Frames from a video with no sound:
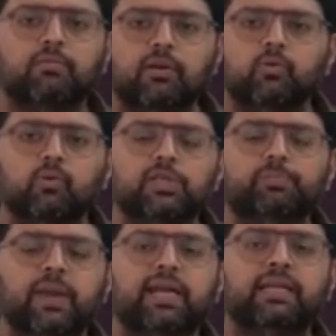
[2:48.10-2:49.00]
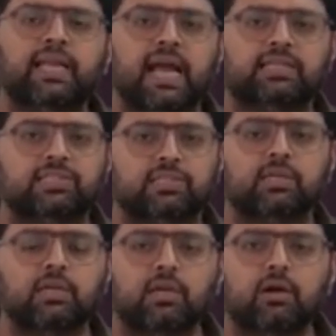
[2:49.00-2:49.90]
the one who is paying tax,
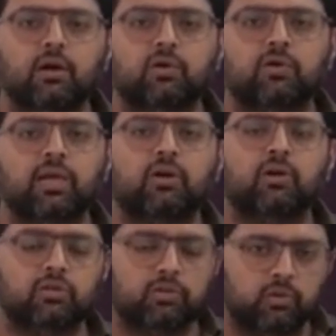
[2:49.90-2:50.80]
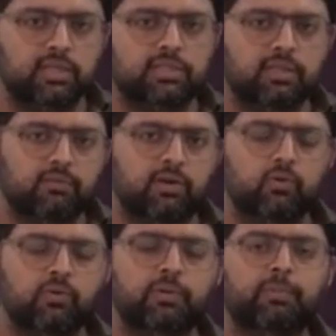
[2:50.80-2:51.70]
or okay, or you can say the one
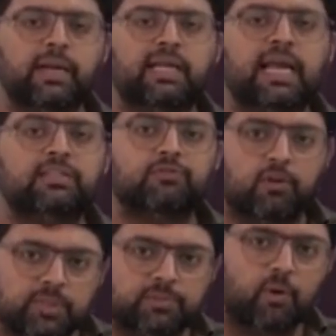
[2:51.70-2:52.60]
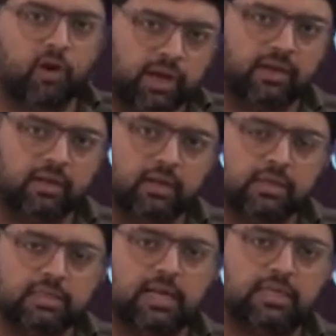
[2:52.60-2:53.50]
who will pay tax from his pocket,
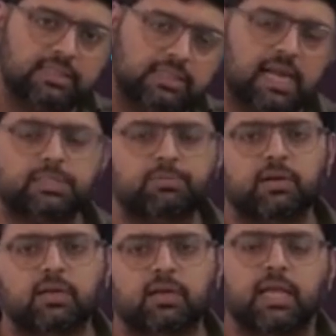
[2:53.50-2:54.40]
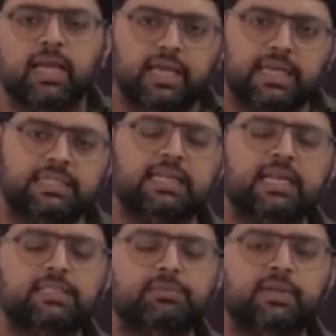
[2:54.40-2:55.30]
that is tax burden.
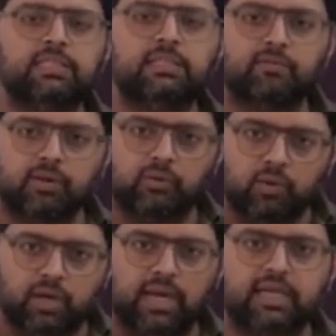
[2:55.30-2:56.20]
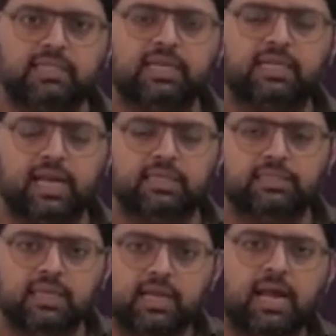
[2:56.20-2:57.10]
Incidence means the one who collects the
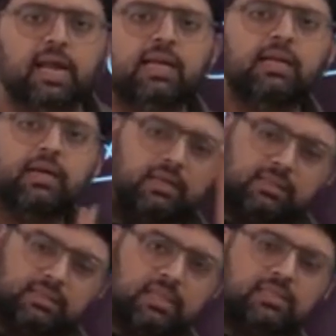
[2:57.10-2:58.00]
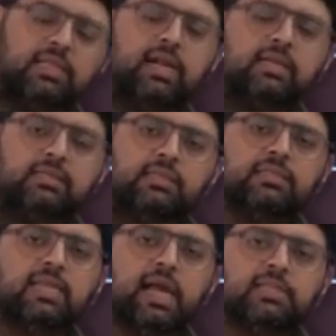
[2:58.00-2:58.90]
tax and such that
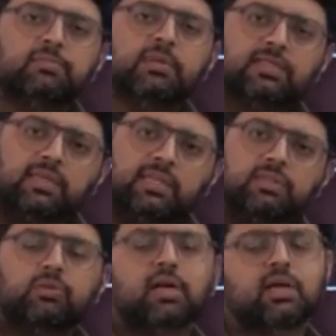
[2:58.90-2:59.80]
this tax must reach to the